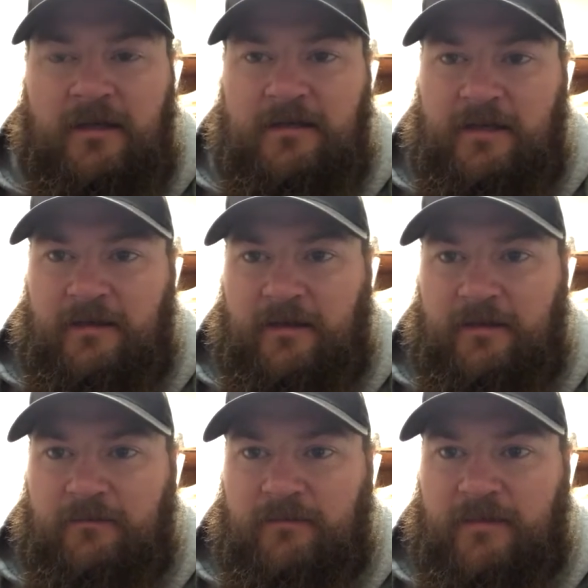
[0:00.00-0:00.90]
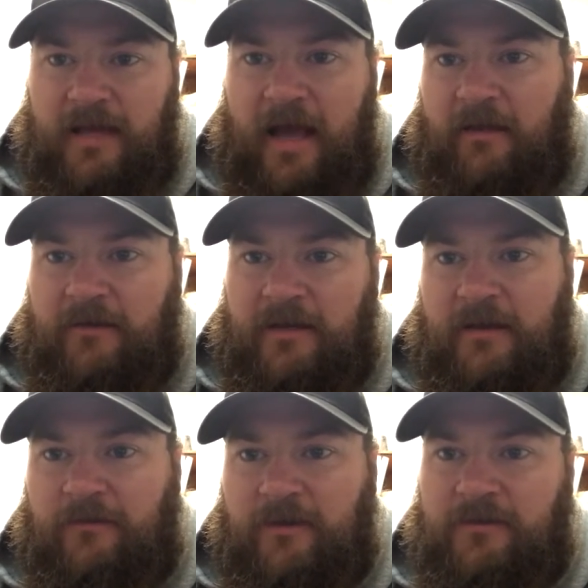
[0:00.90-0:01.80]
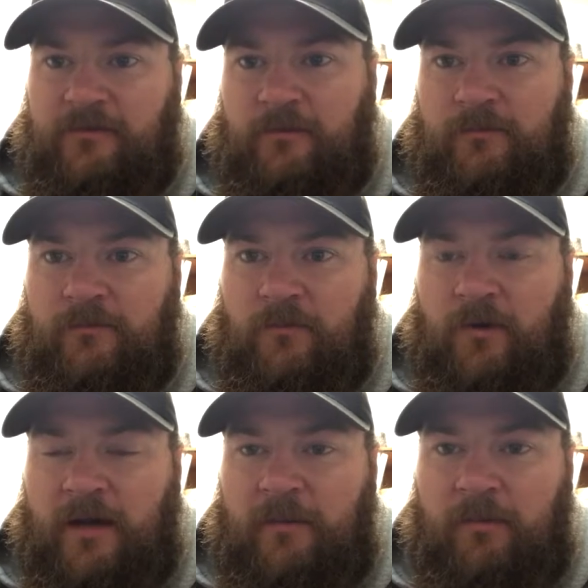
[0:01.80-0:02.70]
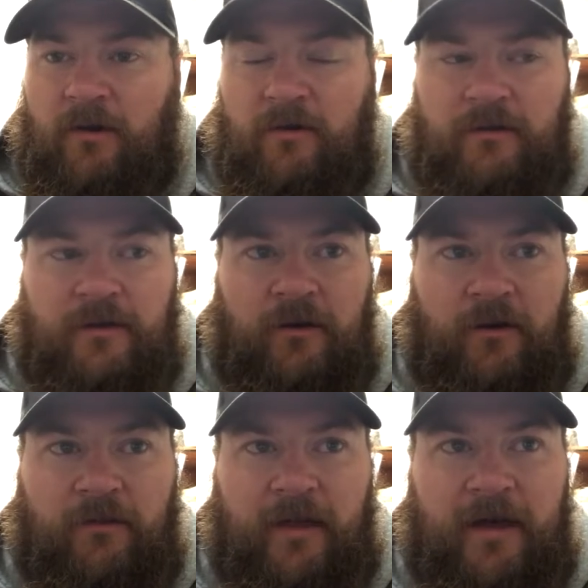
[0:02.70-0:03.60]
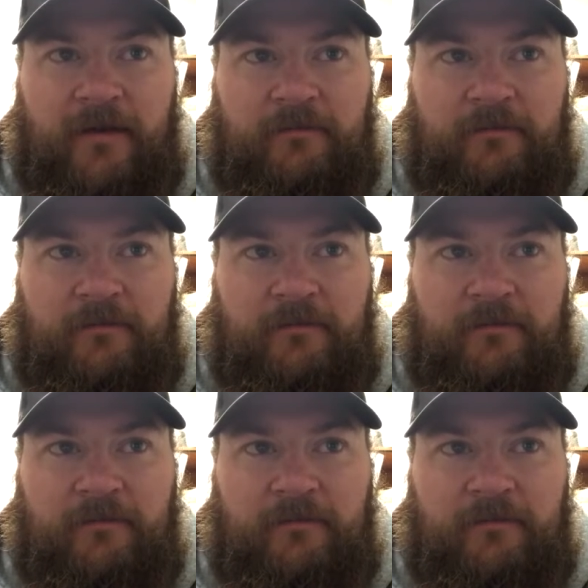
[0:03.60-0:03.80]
see the calorie difference from what I burned and all that.